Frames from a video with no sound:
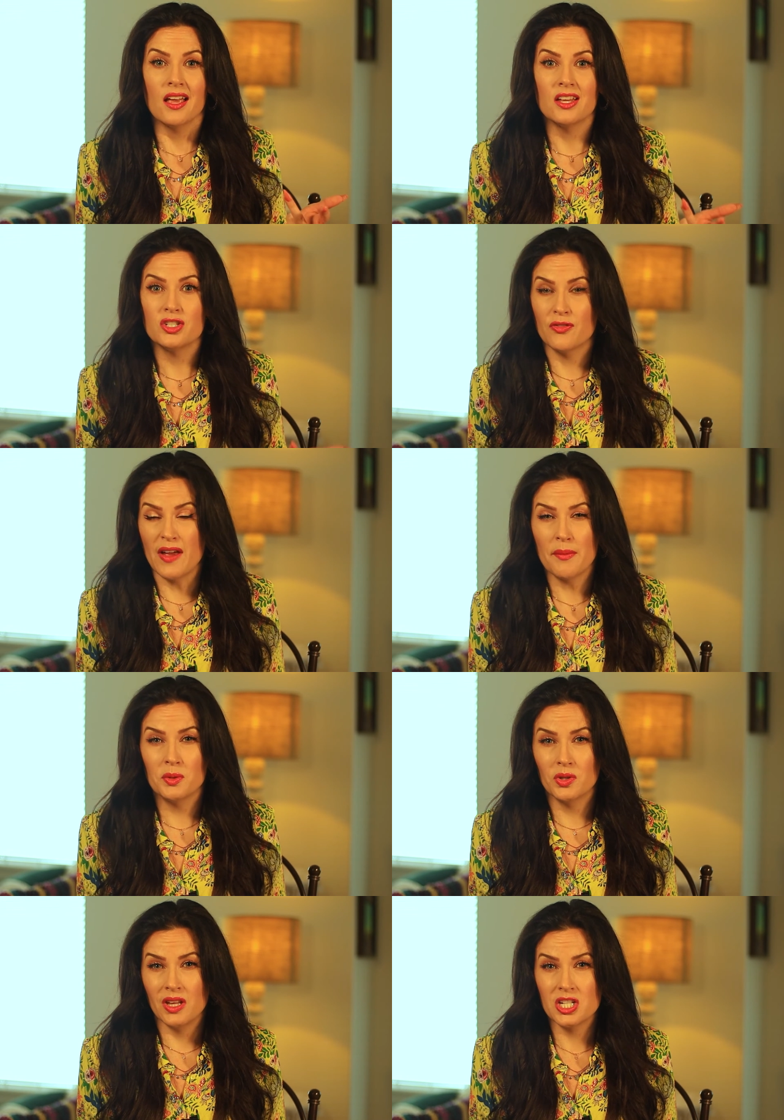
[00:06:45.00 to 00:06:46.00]
Is your
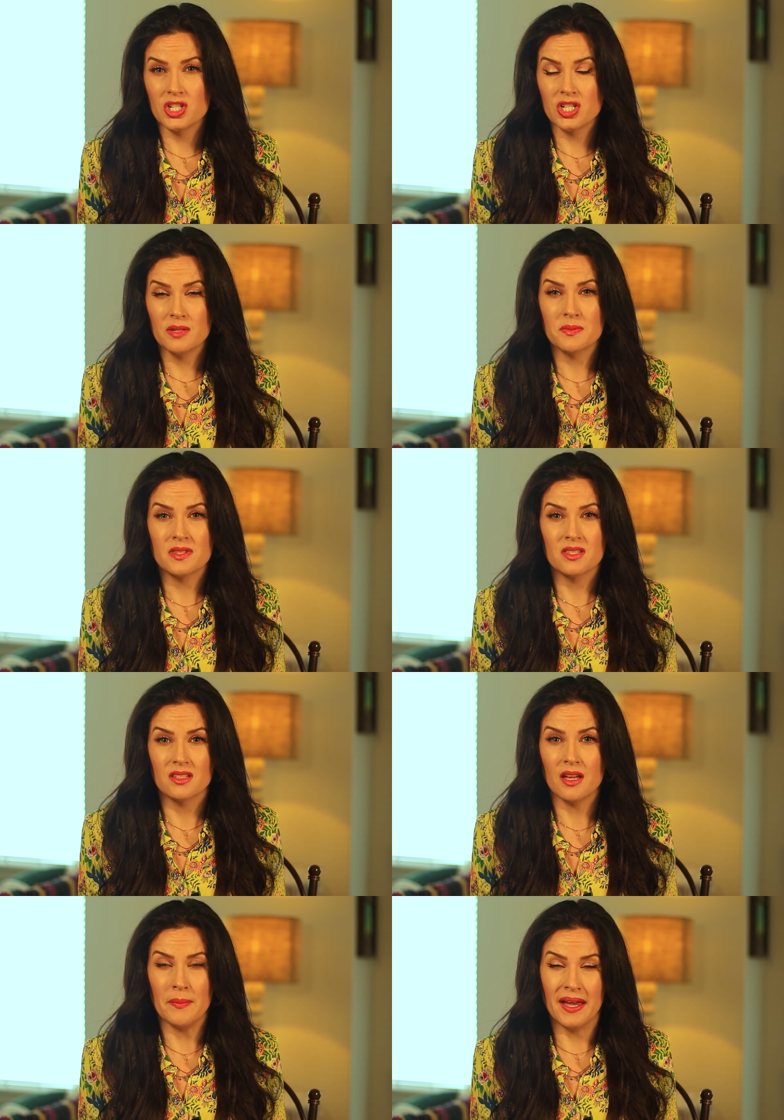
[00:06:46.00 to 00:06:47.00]
family relationships
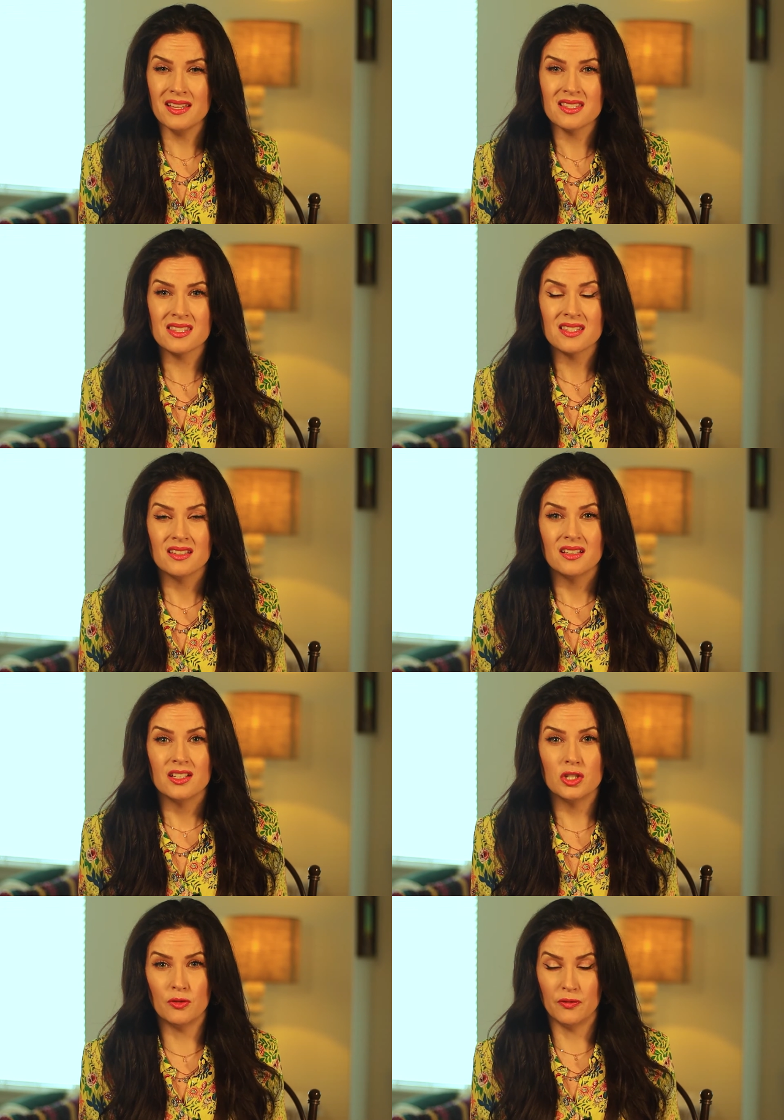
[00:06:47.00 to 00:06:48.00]
a mess?
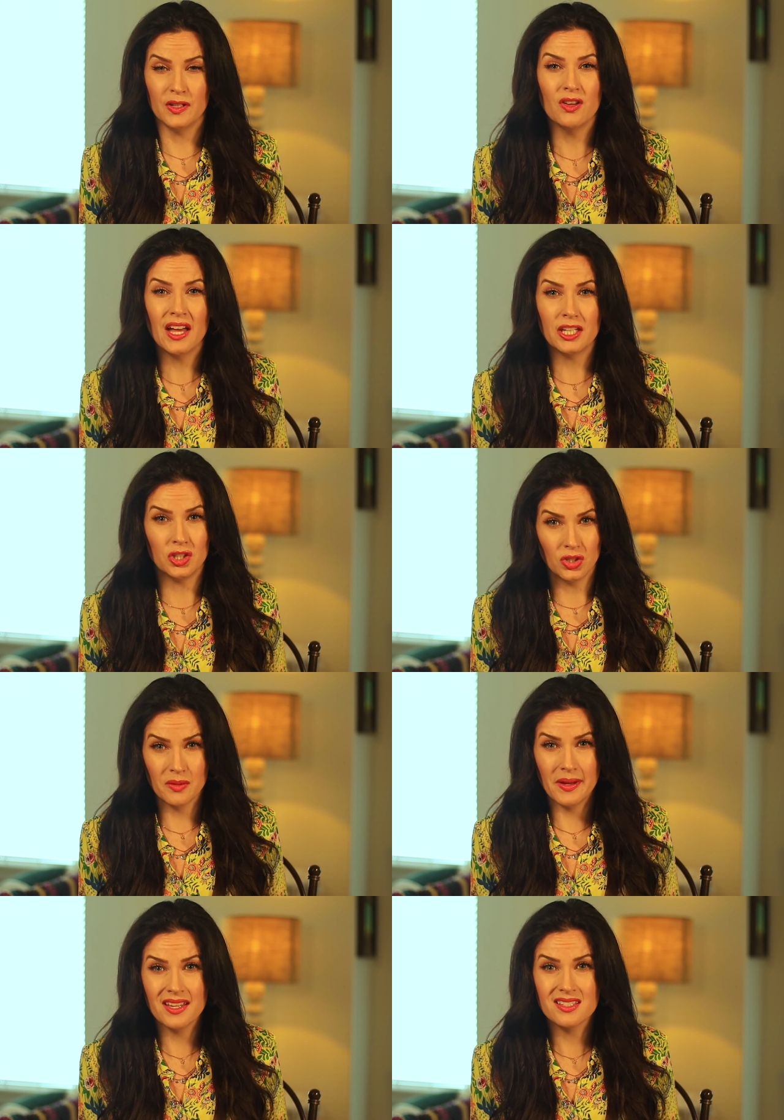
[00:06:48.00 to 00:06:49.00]
Do you feel like you're
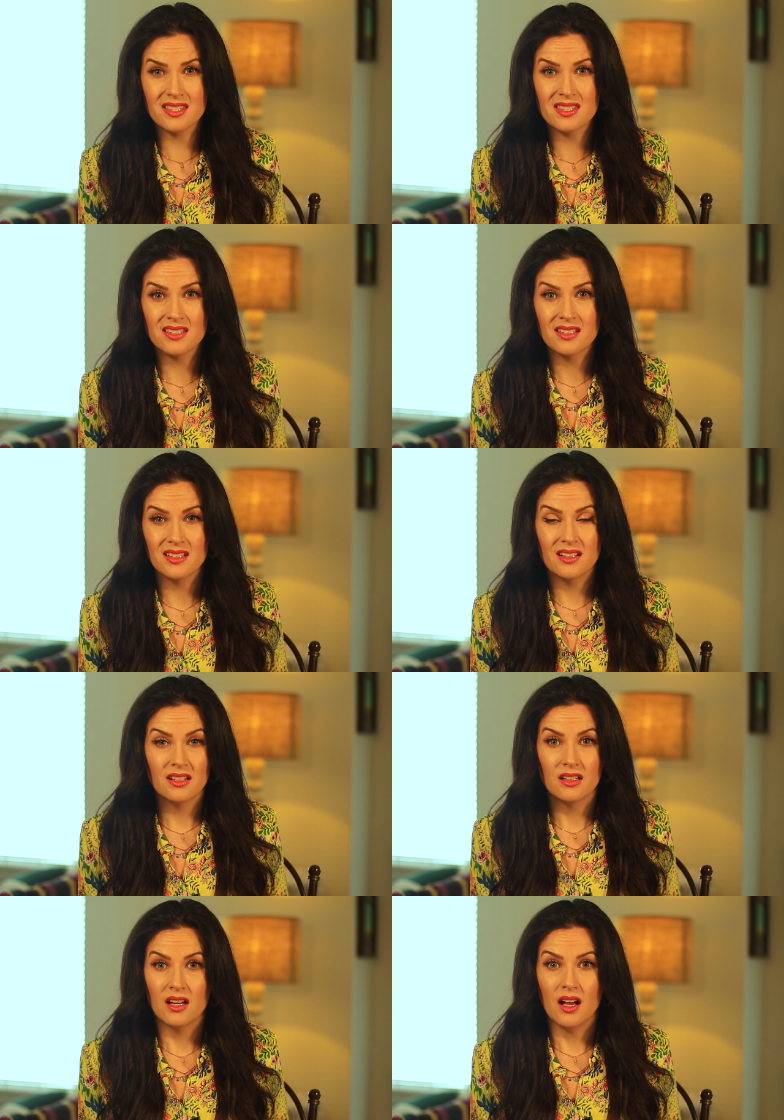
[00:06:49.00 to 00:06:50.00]
a mess?
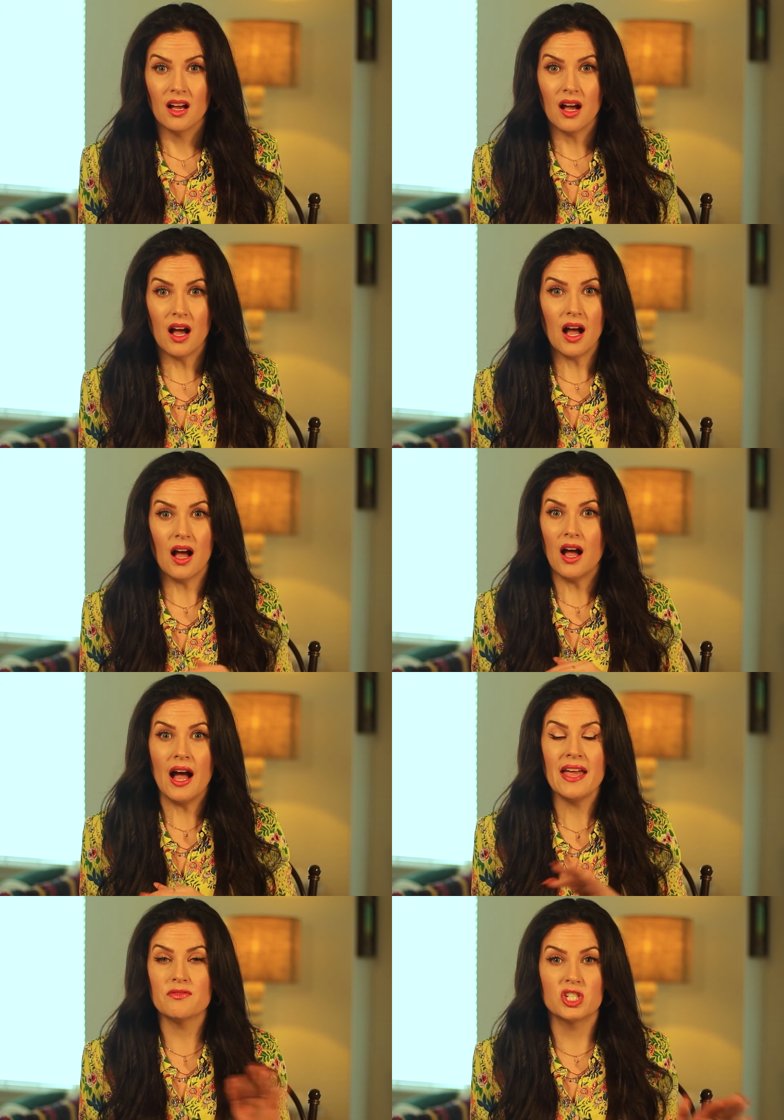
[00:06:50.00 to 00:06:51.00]

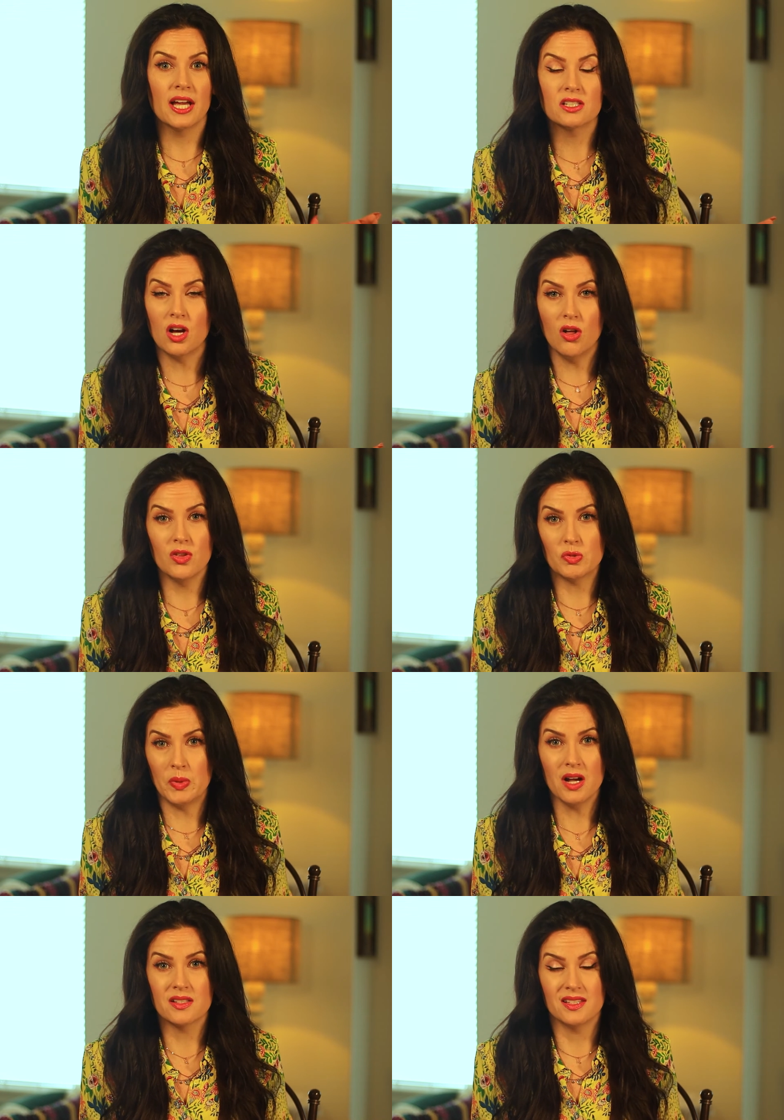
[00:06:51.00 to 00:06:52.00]
I have checked all those
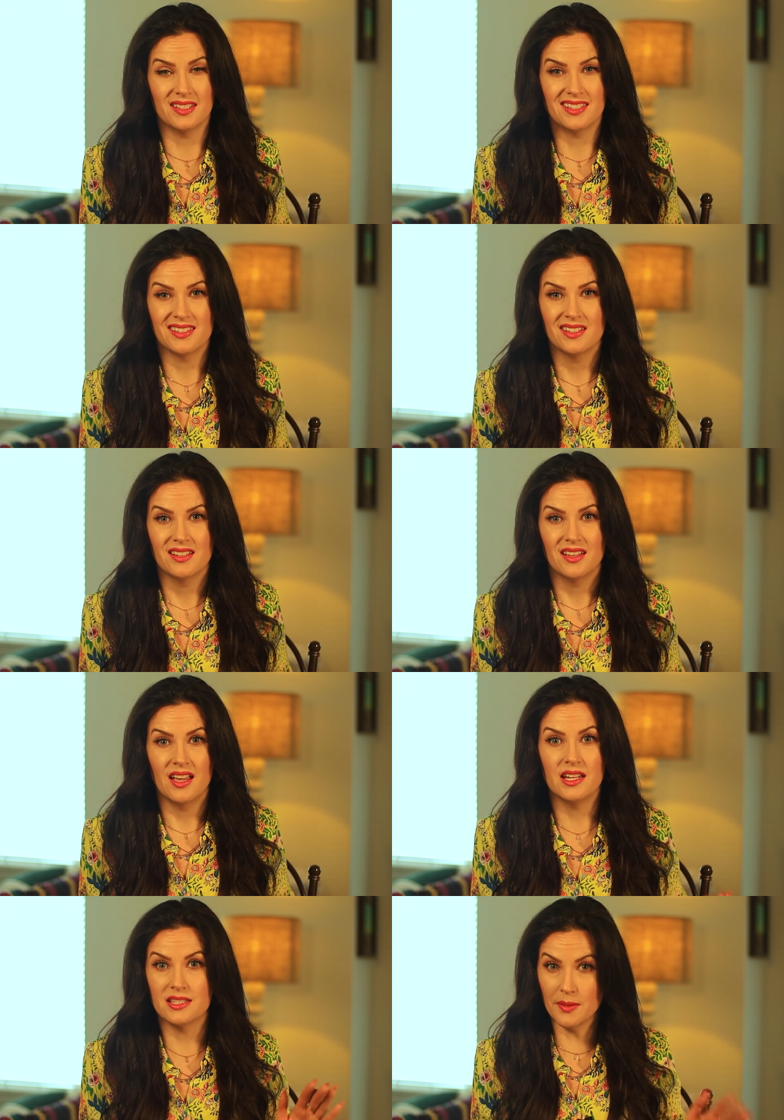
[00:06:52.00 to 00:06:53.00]
boxes,
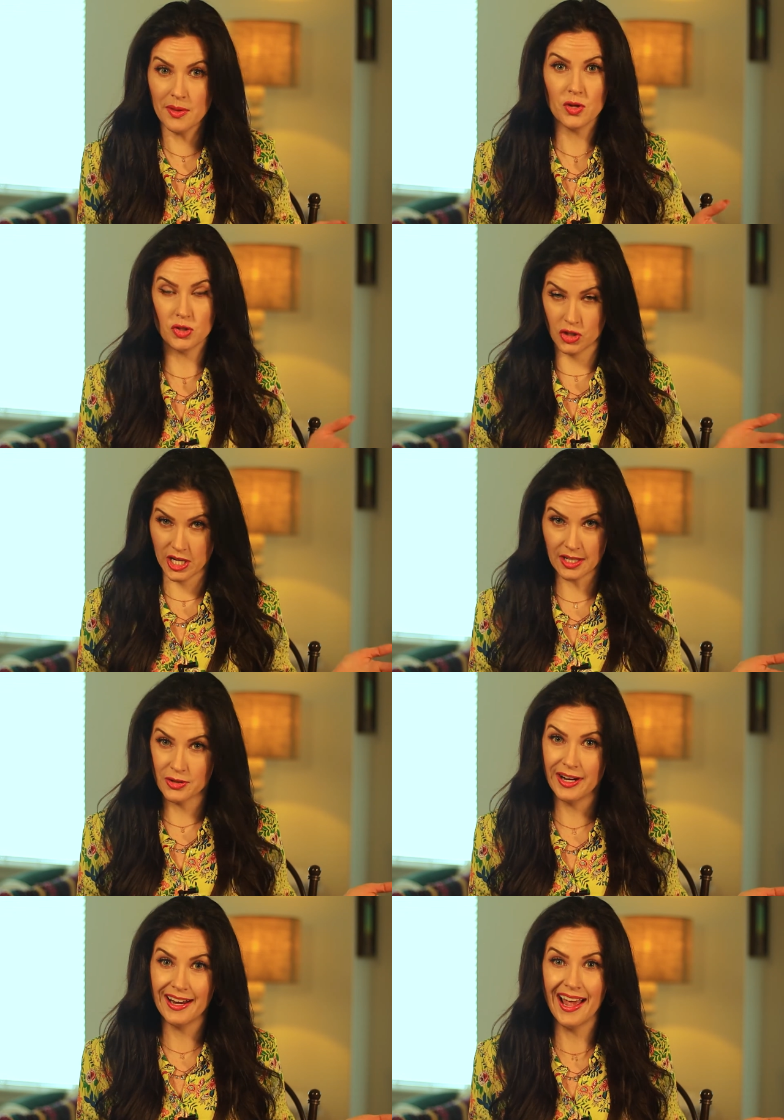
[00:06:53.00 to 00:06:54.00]
and some of those are checked
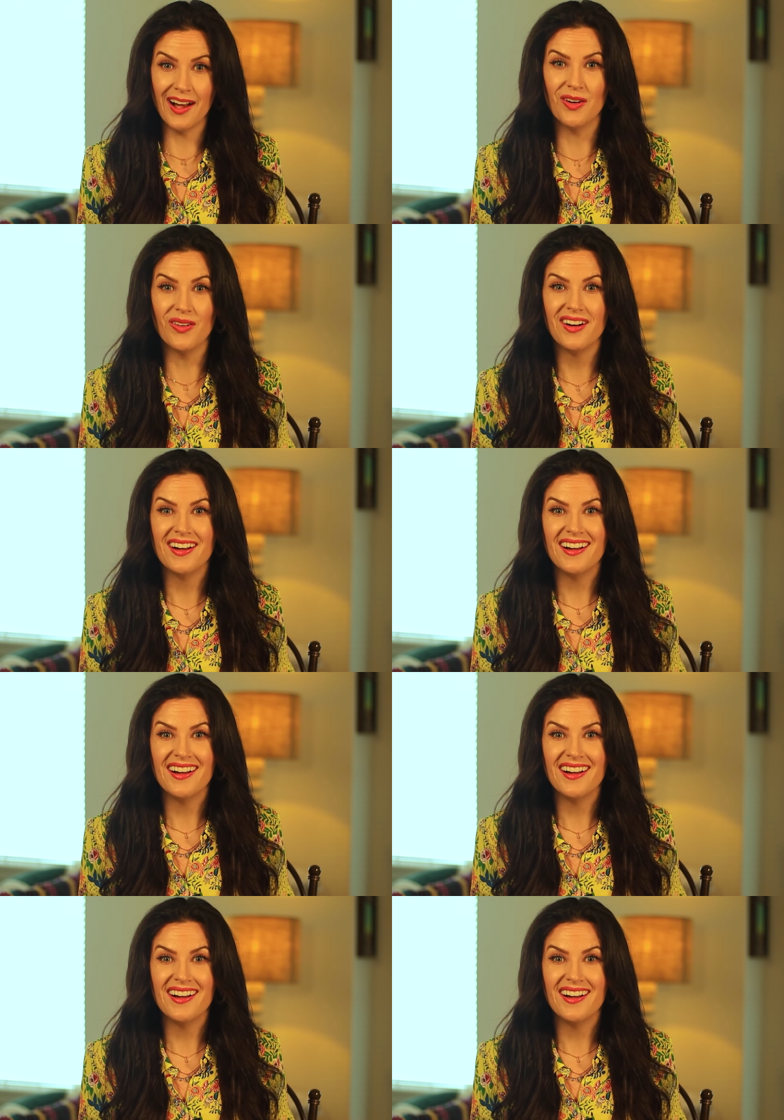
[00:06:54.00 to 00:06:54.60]
right now,